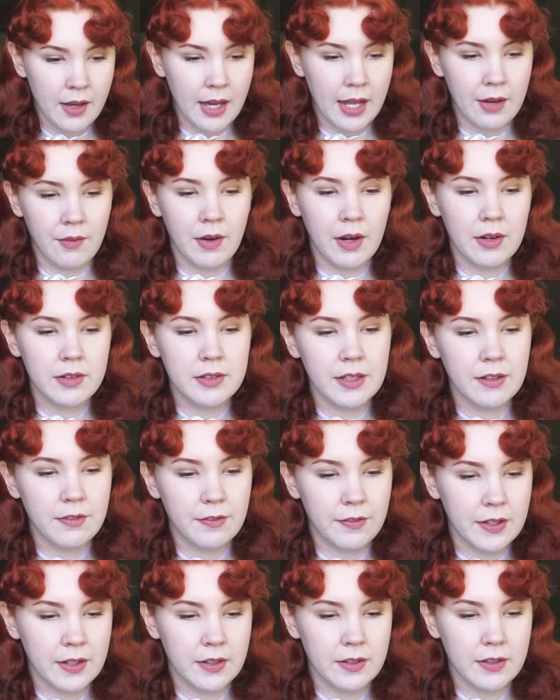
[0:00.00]
I rarely
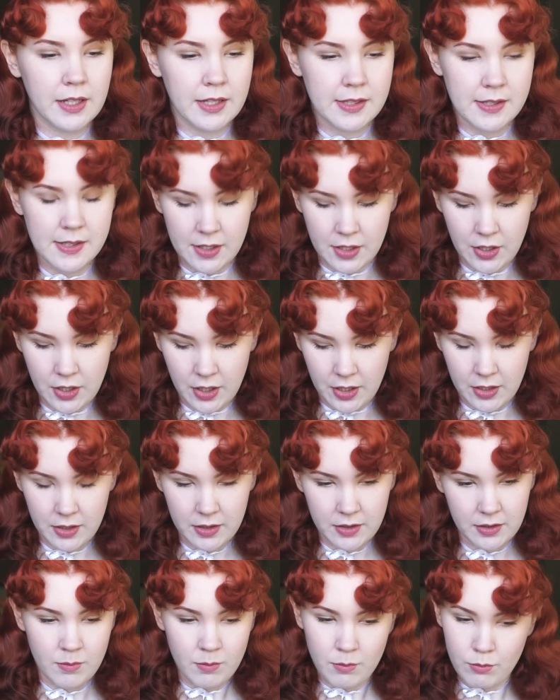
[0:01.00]
feel insecure,
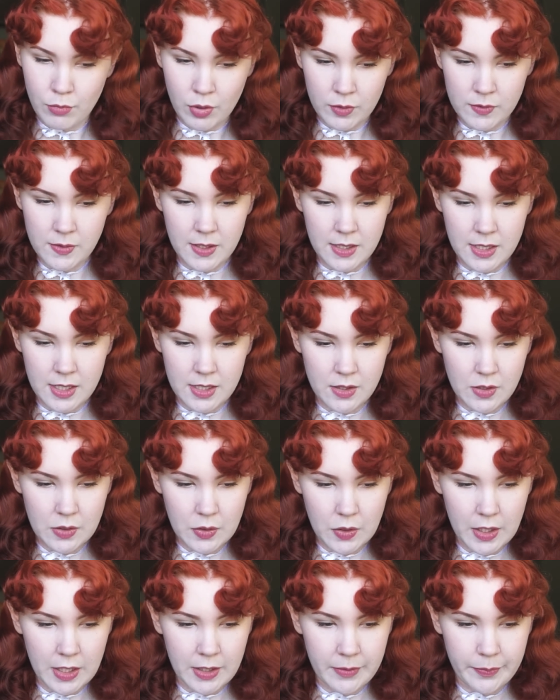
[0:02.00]
mostly
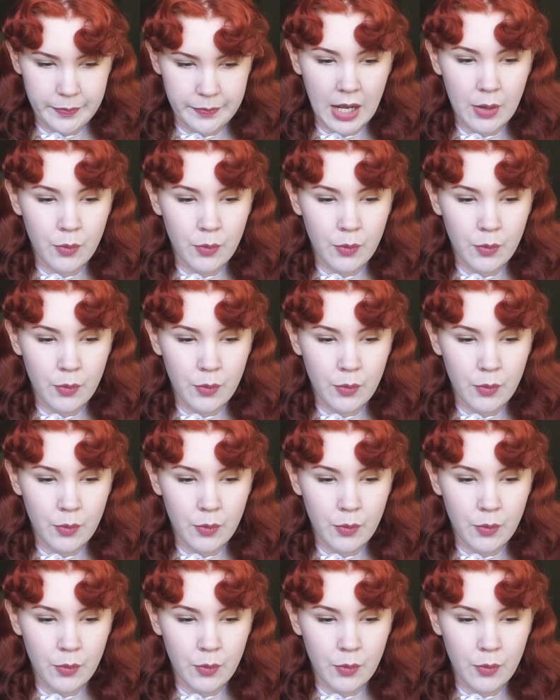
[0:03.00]
disagree.